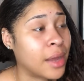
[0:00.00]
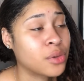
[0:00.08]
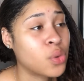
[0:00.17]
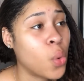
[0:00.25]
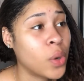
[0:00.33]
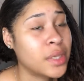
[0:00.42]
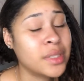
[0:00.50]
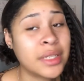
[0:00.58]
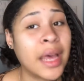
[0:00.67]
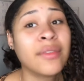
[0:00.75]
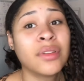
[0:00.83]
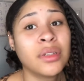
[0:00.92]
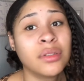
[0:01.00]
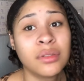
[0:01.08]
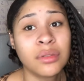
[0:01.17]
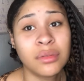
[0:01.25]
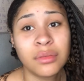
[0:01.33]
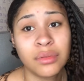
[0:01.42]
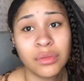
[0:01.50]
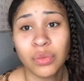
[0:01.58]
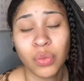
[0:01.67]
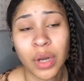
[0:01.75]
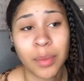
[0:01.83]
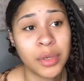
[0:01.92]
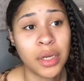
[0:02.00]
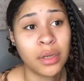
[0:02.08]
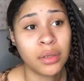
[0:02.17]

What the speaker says: 27 when I'm done.